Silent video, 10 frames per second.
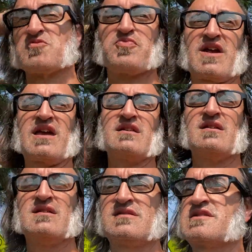
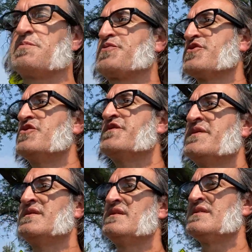brain to
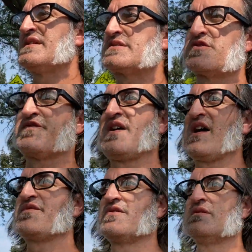prove that
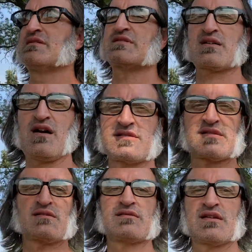survival is
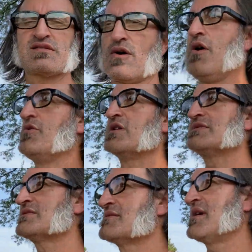constant. It's
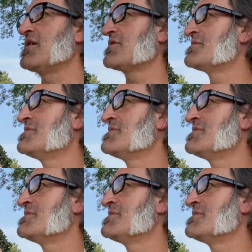always there.